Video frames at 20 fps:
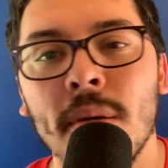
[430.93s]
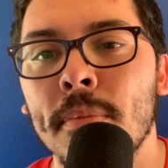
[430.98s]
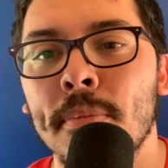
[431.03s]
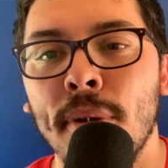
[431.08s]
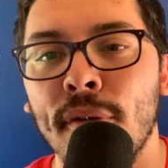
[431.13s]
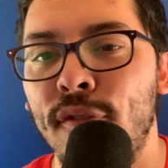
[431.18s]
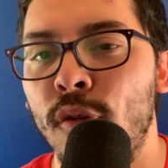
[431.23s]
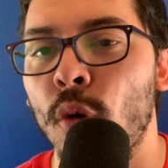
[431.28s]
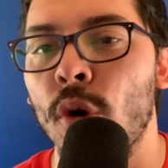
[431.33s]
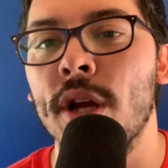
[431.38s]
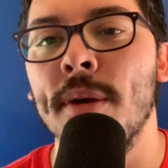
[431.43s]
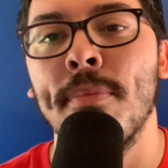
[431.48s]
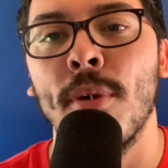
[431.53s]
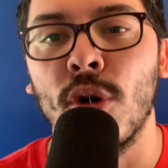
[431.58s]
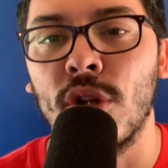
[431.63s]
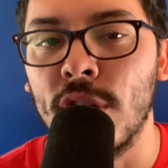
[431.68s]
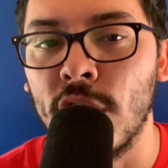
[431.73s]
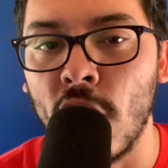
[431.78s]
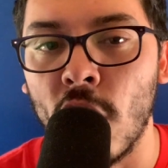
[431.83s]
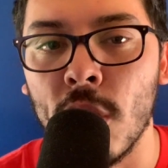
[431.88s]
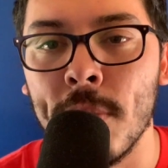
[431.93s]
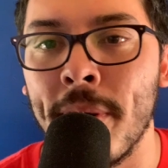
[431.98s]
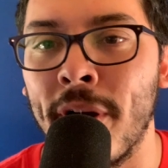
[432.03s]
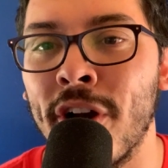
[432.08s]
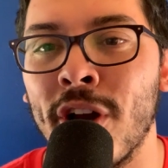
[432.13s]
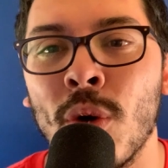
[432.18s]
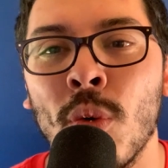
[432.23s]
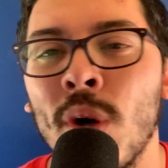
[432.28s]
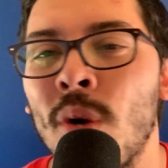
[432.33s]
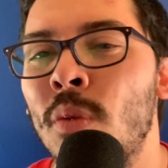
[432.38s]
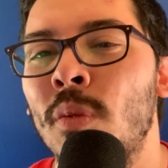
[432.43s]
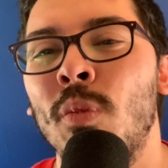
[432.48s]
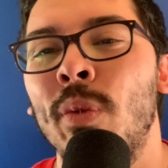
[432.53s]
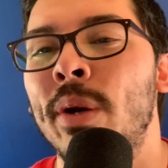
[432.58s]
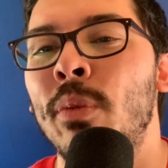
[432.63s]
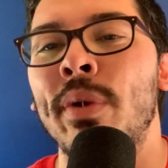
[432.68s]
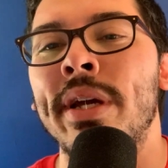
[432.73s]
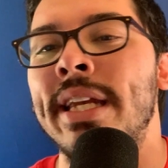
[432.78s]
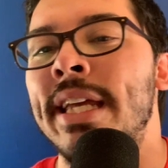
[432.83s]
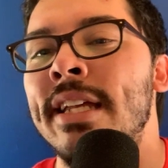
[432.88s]
Before he broke the color barrier,
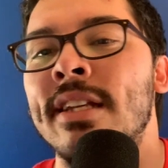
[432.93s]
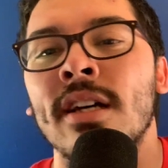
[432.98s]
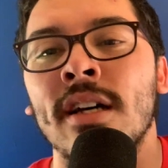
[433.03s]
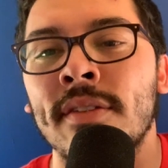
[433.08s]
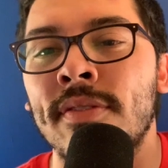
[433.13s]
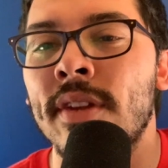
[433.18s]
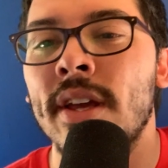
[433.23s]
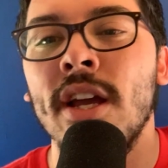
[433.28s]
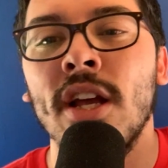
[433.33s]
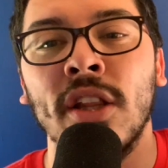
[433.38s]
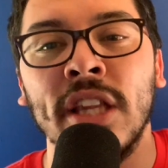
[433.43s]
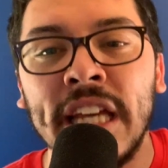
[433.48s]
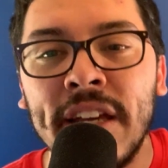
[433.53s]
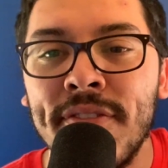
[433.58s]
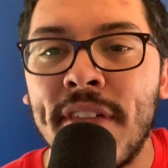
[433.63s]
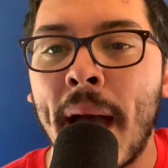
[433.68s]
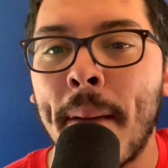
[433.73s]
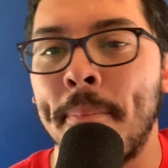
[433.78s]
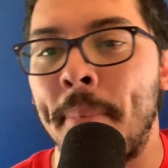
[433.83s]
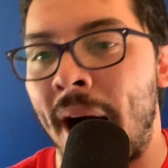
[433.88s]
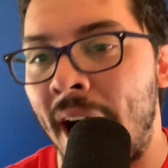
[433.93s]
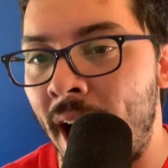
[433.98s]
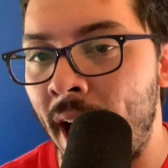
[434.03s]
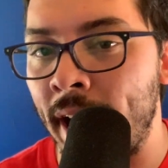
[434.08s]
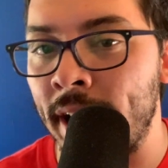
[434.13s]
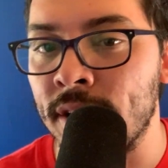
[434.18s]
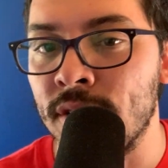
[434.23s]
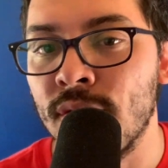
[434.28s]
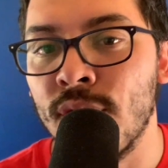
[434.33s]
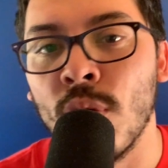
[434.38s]
we need to leave that behind.